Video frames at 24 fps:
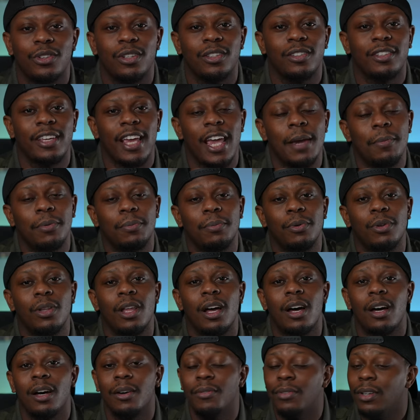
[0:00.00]
is capable
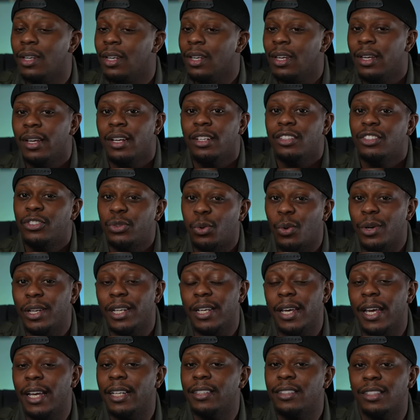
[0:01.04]
of.
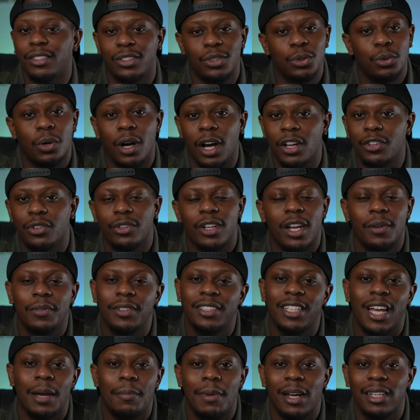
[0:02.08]
28-200, every
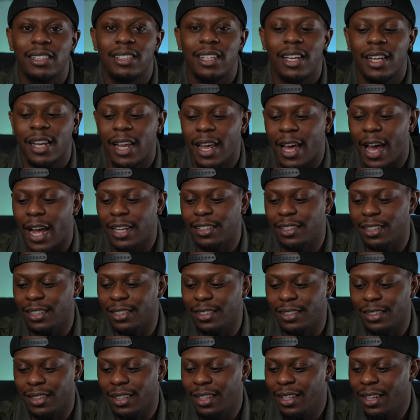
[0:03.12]
time I say that,